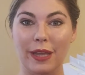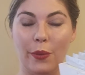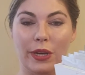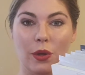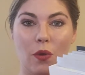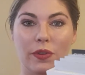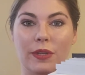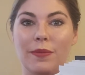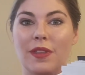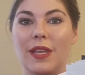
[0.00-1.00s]
I wanted to go over
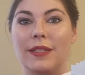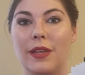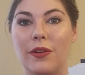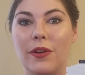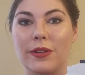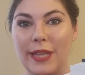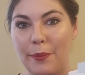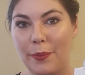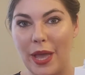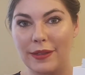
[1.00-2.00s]
some of the things that are in our
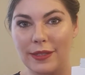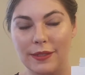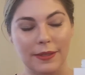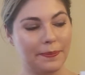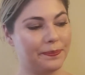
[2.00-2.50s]
sample boxes.